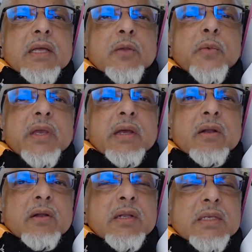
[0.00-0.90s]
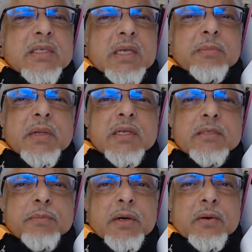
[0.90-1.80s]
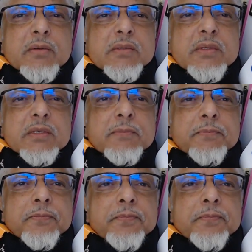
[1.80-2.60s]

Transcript: that we cannot assemble his bones?